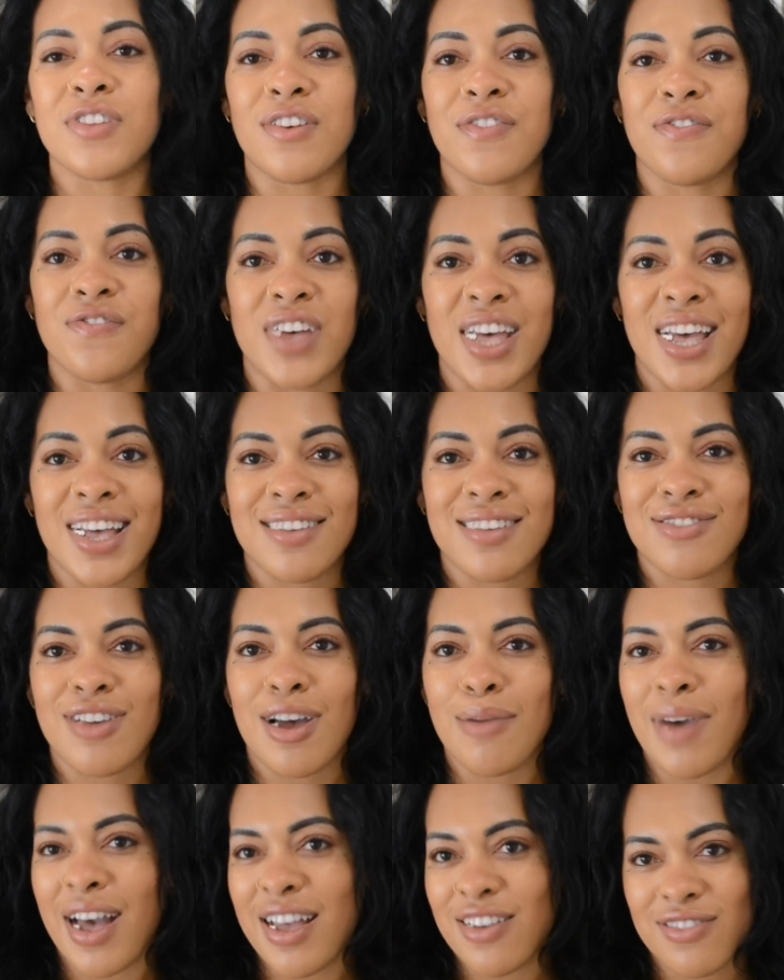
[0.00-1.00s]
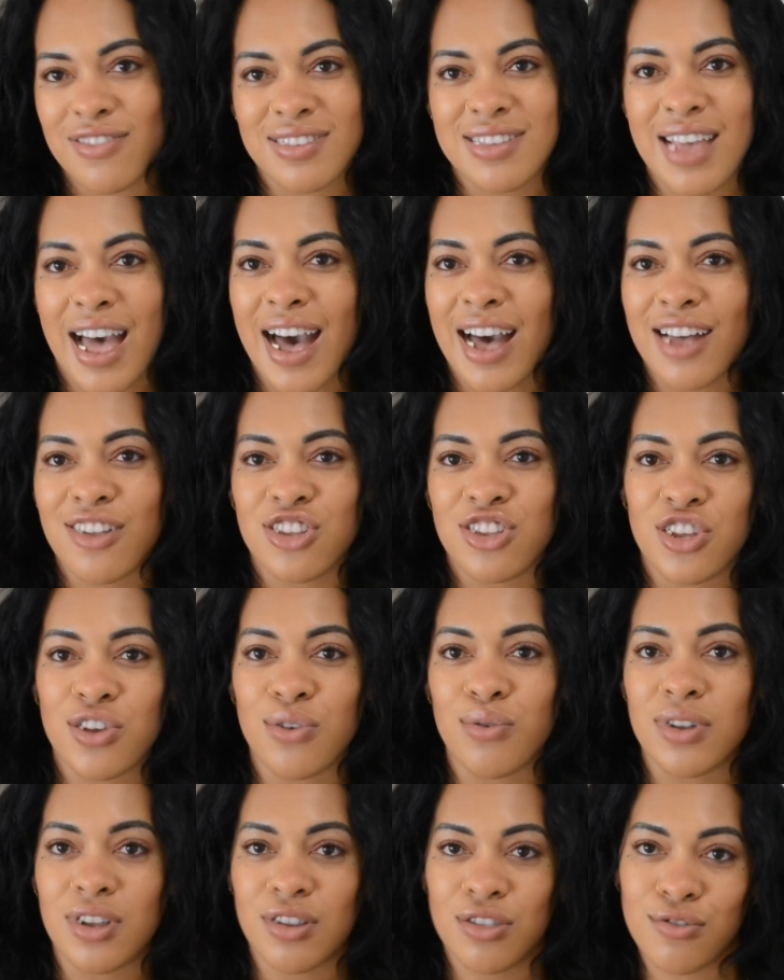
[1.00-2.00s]
fit, so I might just add
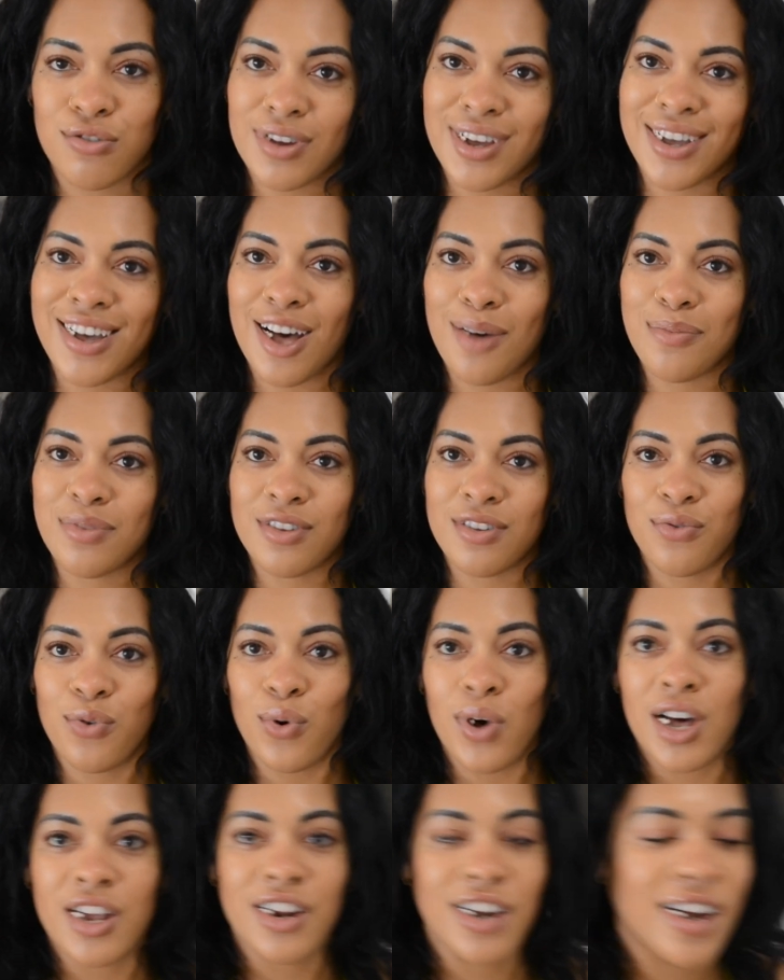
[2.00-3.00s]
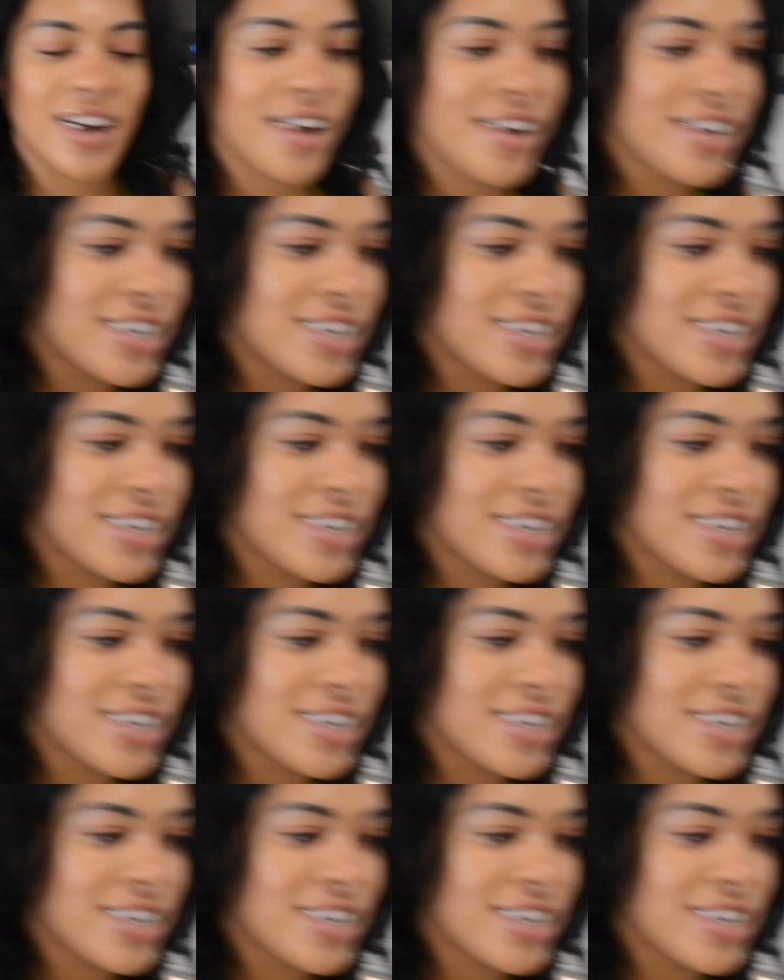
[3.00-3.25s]
2 to 3 cups of water.